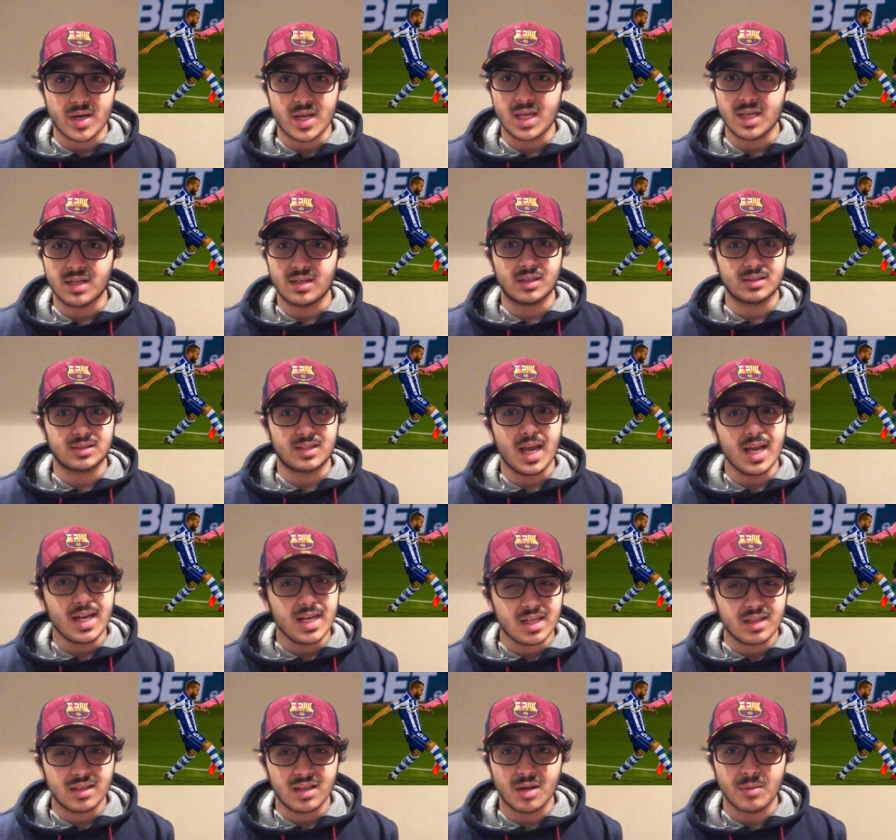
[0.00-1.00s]
can talk to any
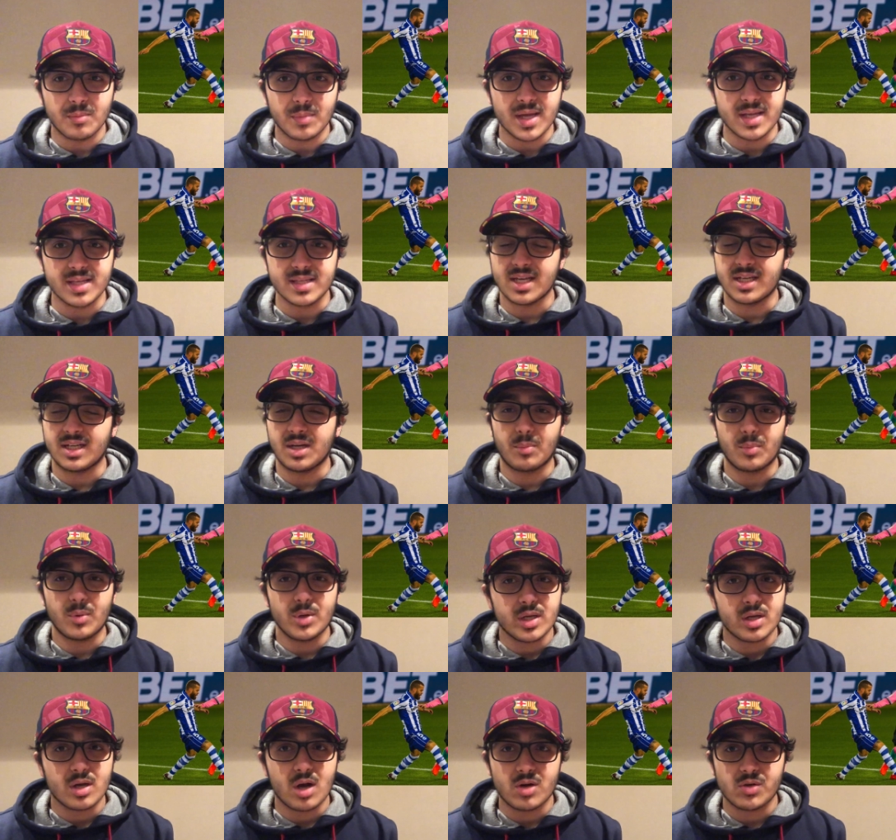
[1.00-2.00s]
club and sign a
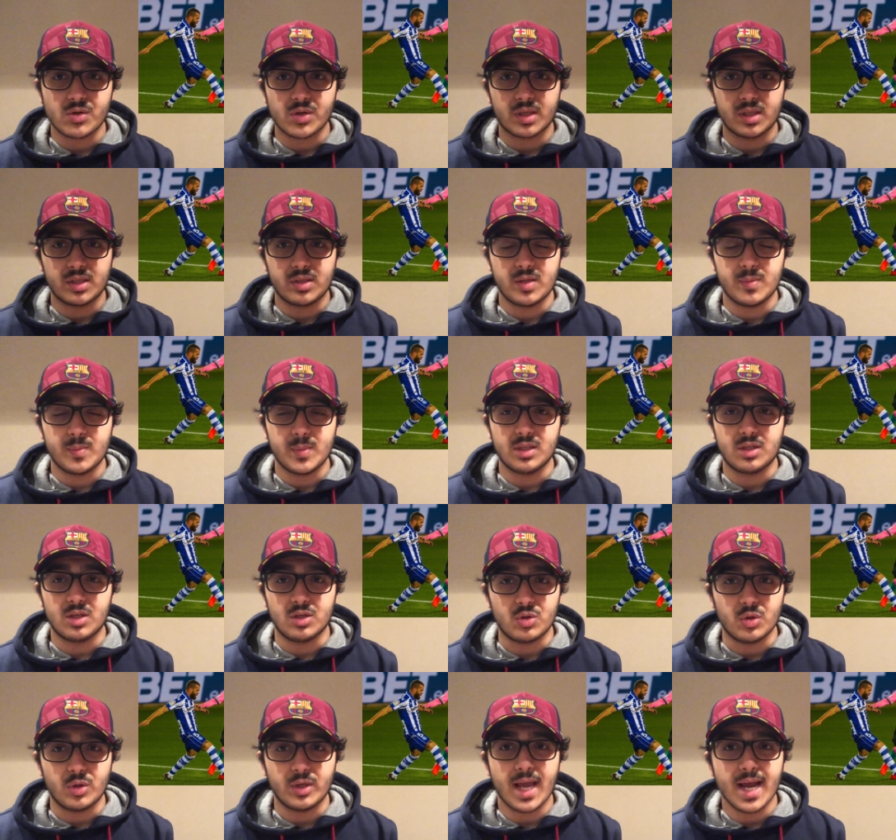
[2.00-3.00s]
pre-contract agreement to
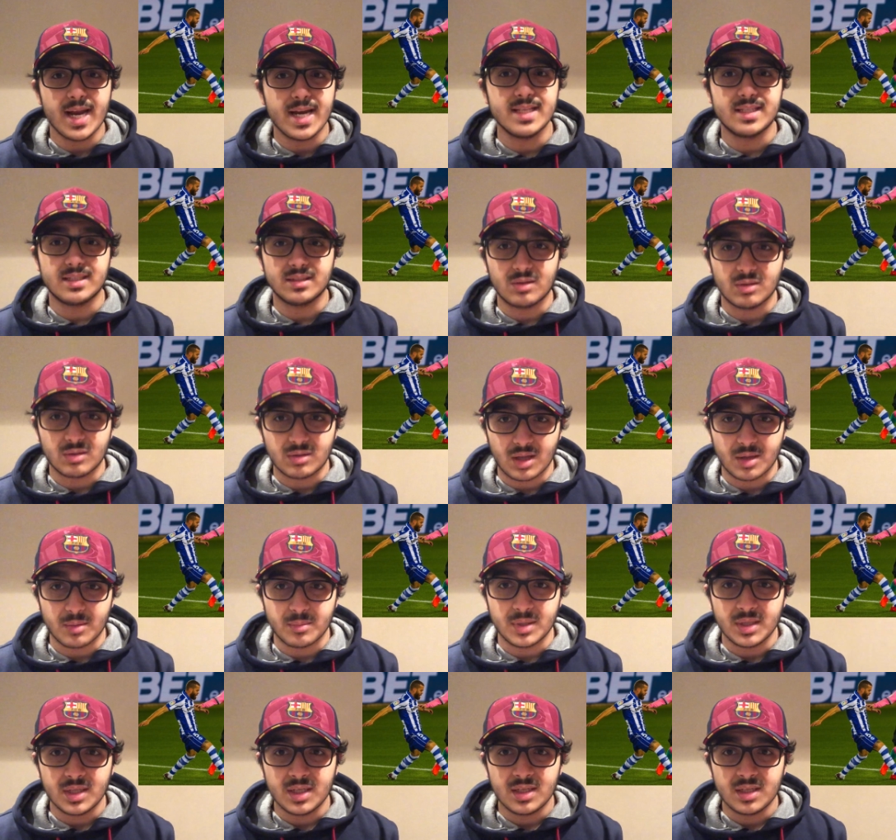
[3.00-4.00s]
join any single club.
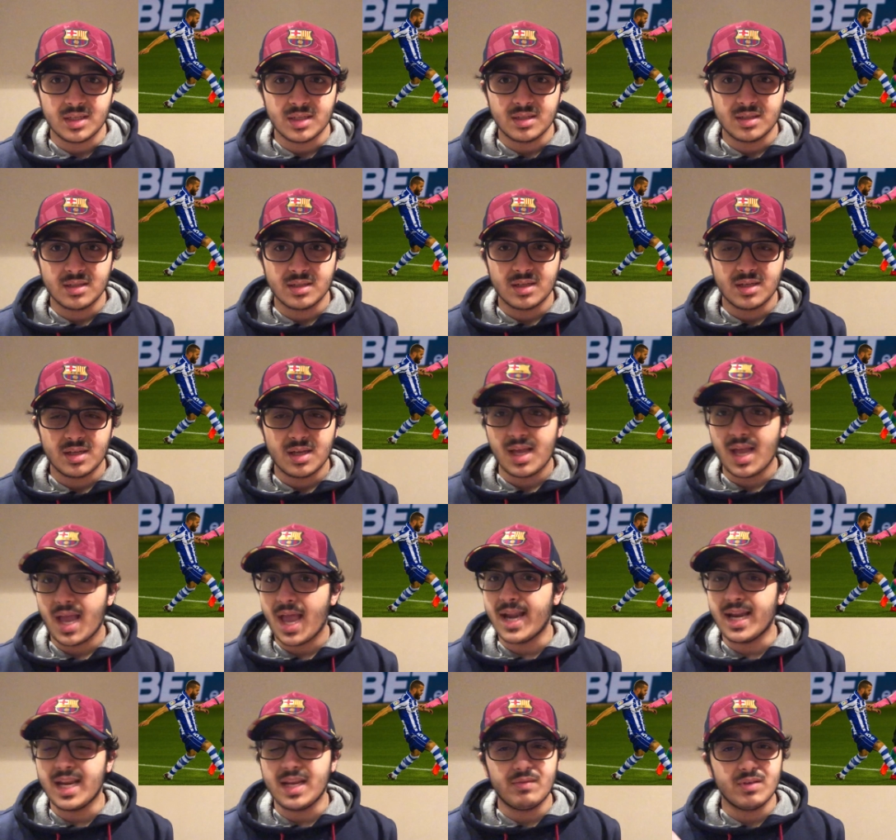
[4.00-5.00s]
And
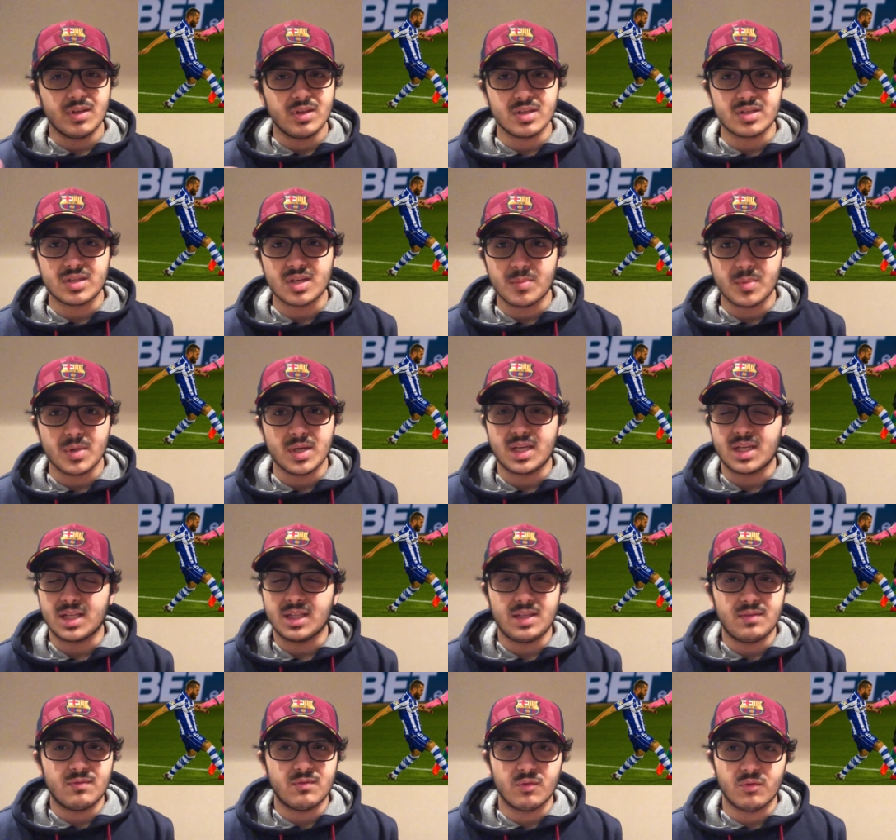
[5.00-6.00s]
even in the summer, he can
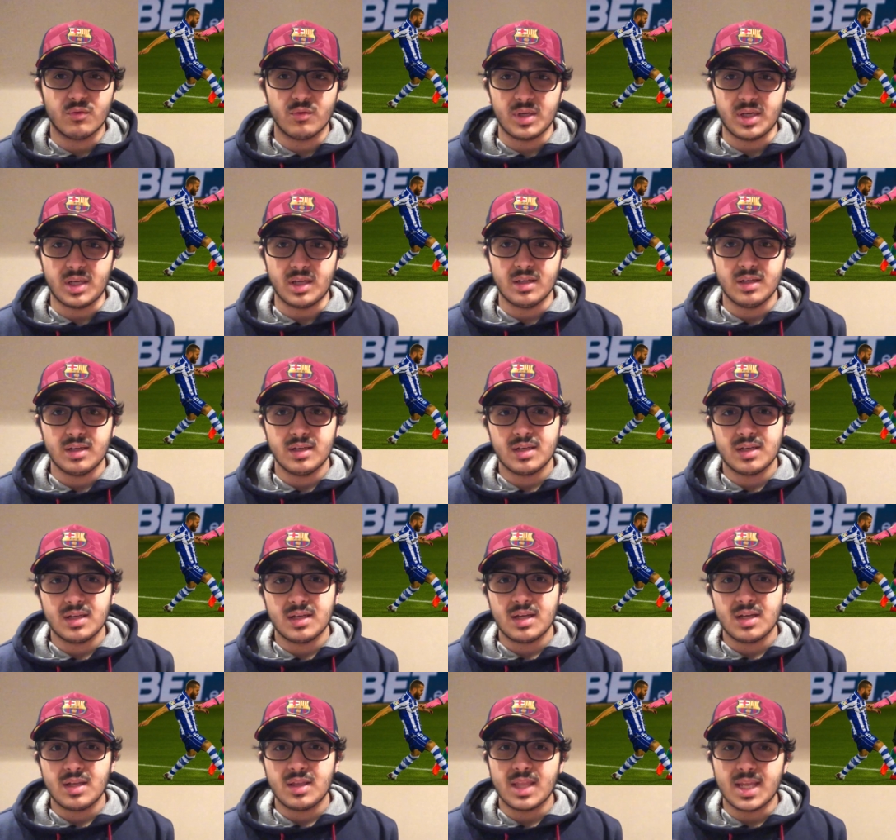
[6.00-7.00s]
leave for free.
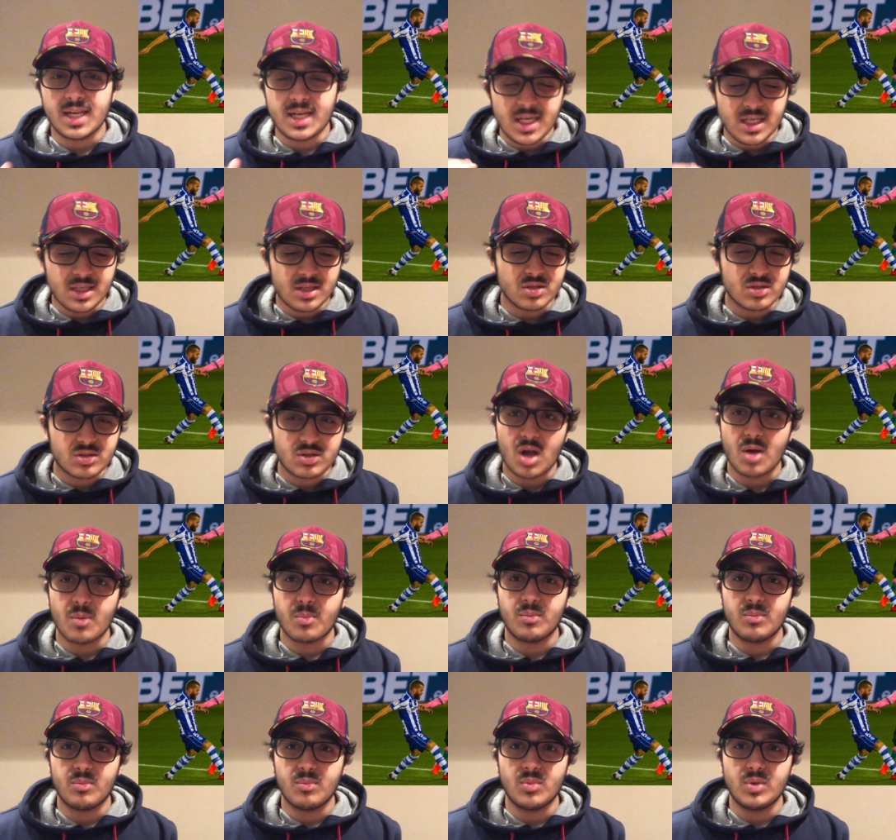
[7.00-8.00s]
They need to stop
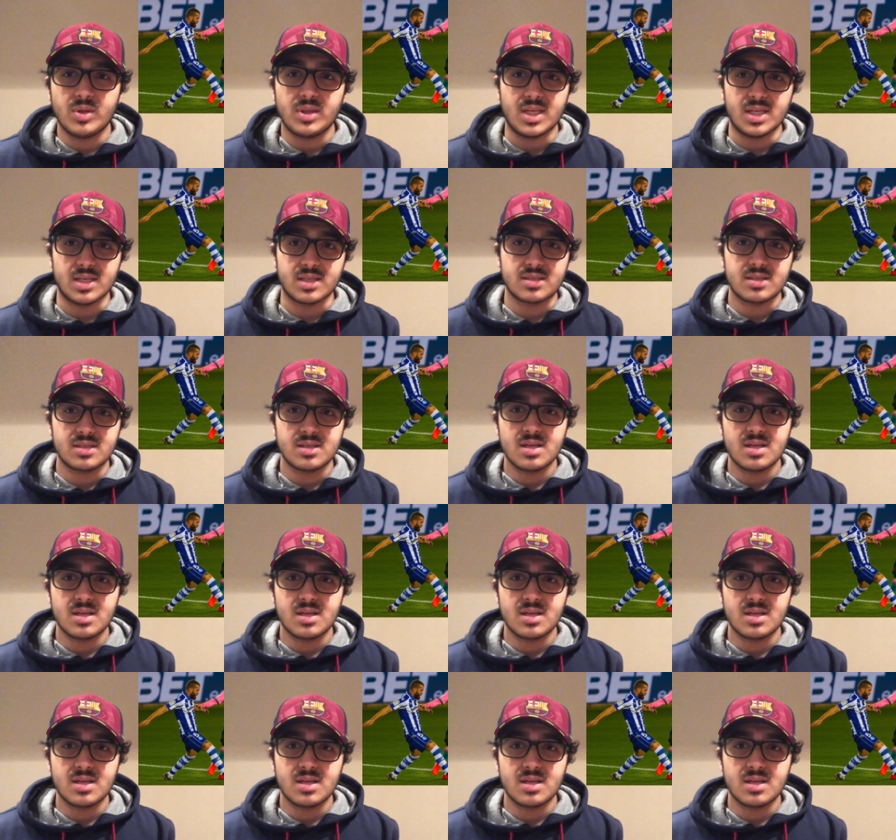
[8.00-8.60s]
with this.